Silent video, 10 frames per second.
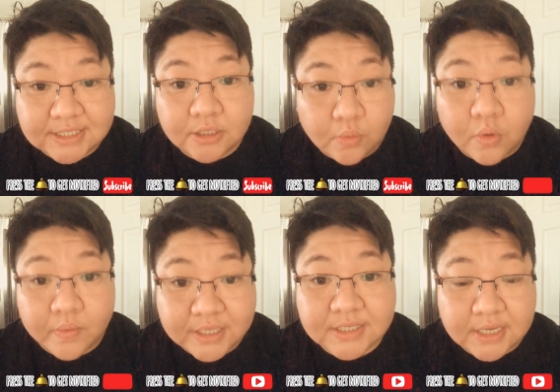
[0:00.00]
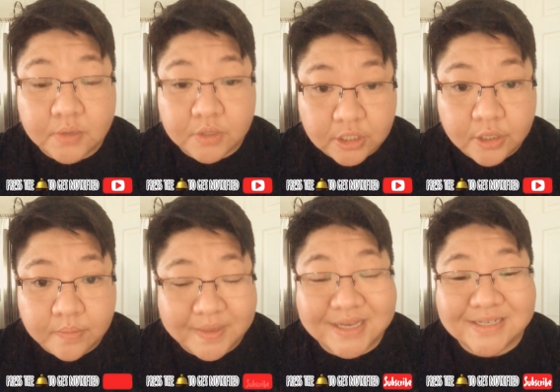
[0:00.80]
still will resonate with you
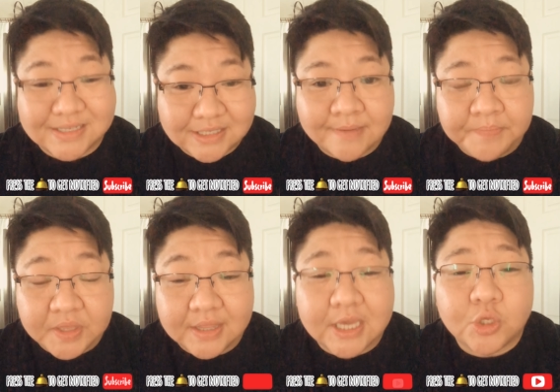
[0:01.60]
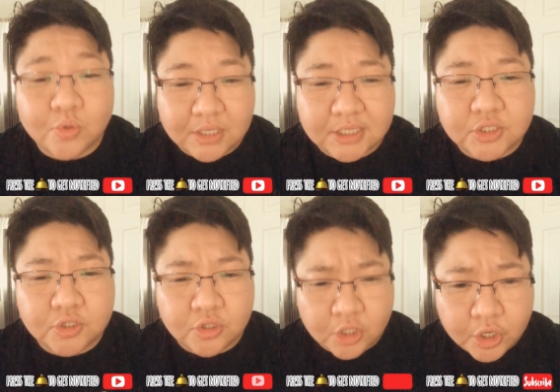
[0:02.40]
because it's something that you need
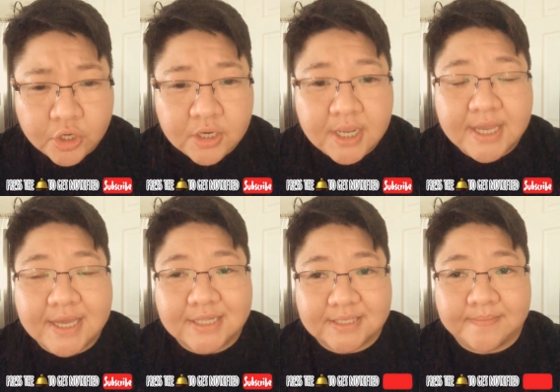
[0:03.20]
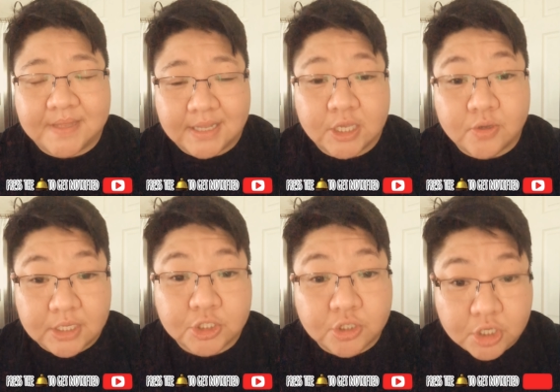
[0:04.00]
to learn, it's something that you
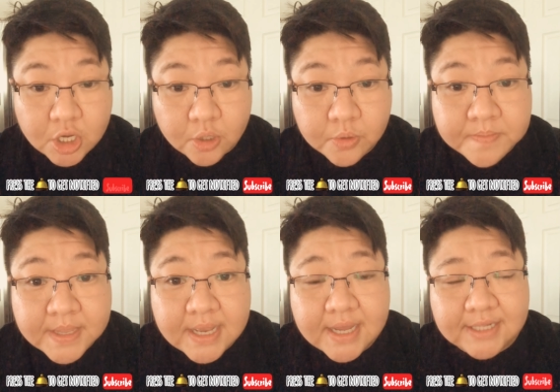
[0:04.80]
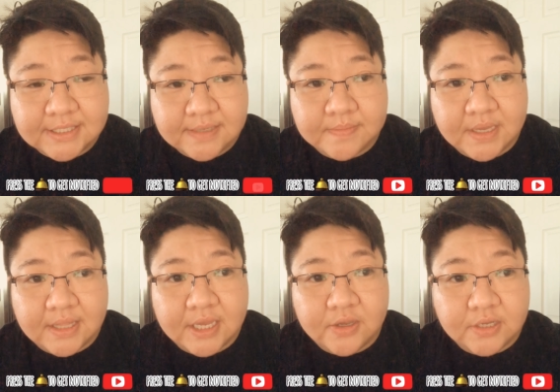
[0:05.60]
need to know, and something
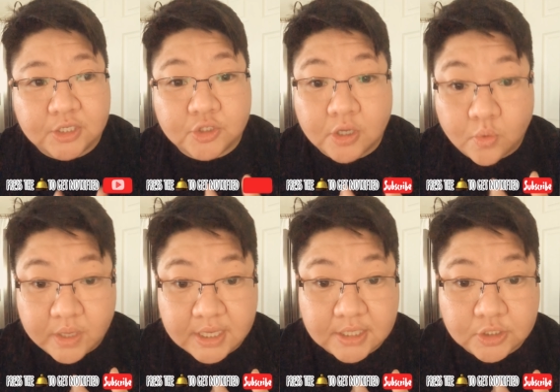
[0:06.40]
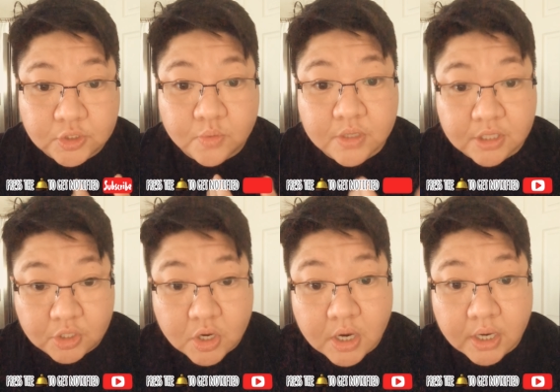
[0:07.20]
that you need to awaken to within
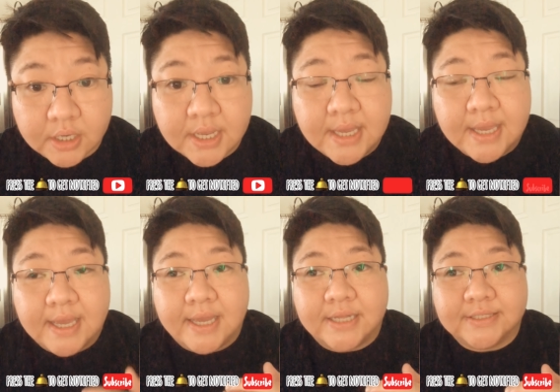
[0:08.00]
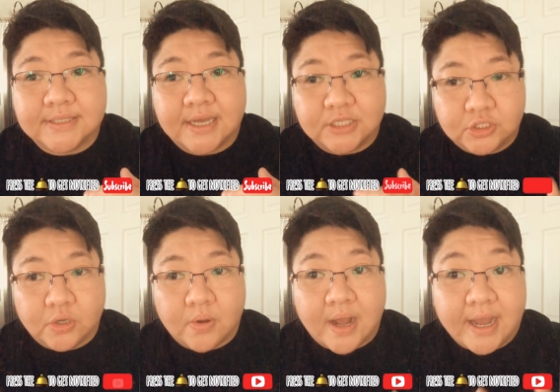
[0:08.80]
your heart. And as uh,
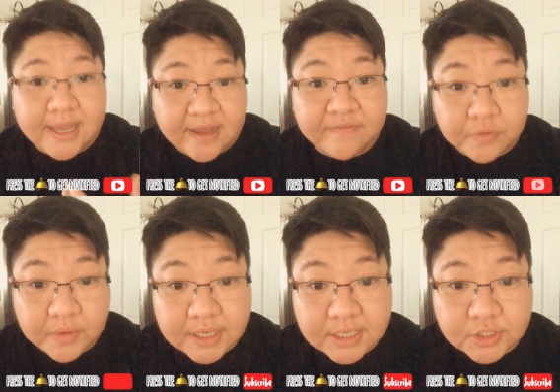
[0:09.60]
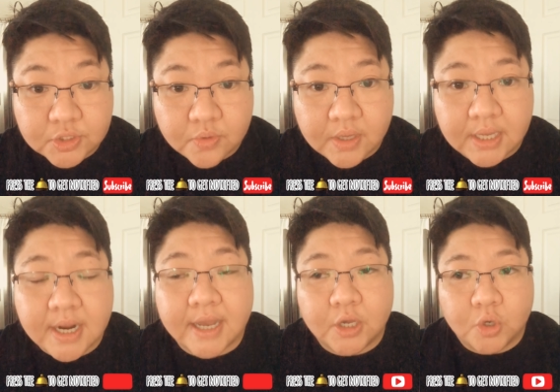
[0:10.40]
so I have awakened to it,
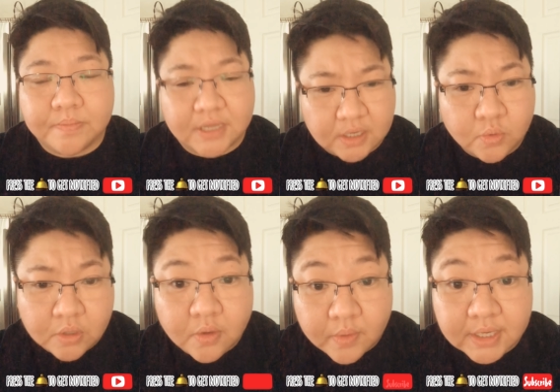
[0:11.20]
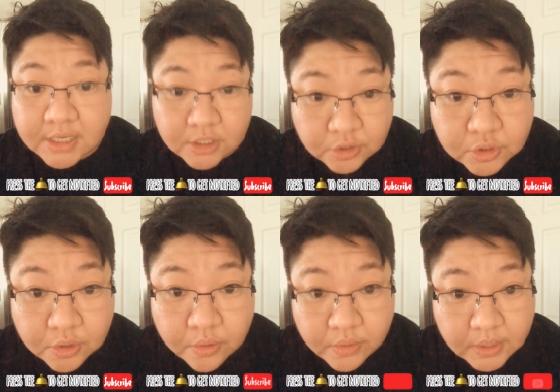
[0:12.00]
I hope that it will awaken you
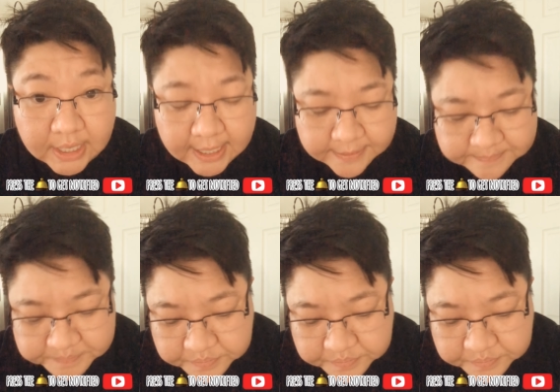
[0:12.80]
too, okay?